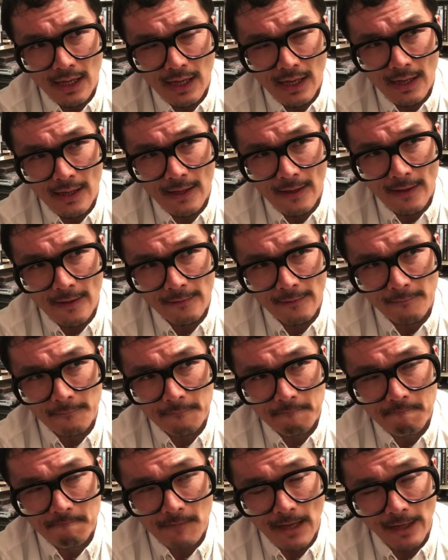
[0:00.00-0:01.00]
And
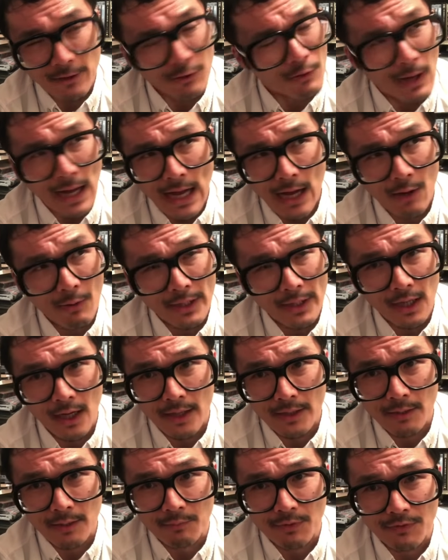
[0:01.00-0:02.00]
I don't know how I
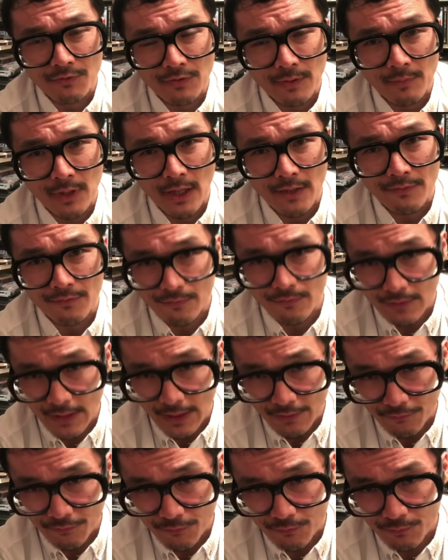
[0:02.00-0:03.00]
got in because I'm not
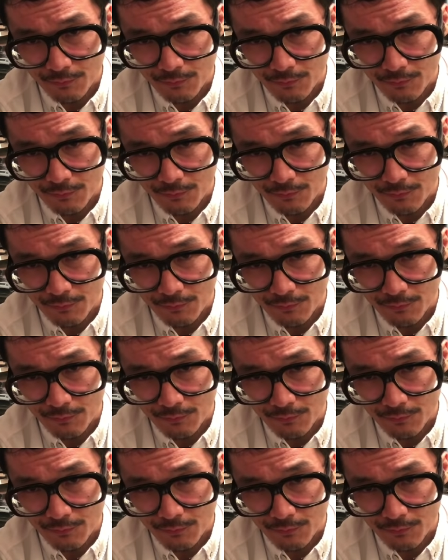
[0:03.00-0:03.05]
that